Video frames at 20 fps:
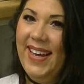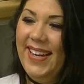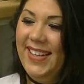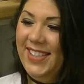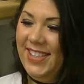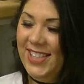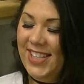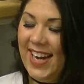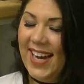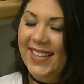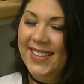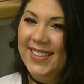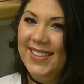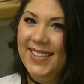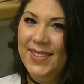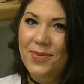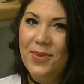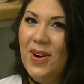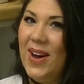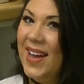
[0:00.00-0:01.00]
It's
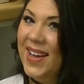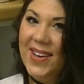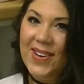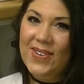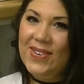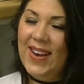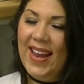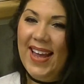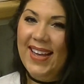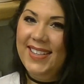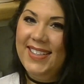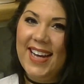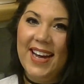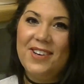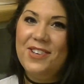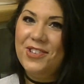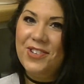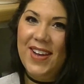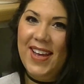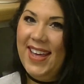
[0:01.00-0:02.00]
just what I call it.
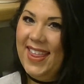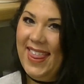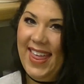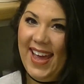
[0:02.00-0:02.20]
Don't drink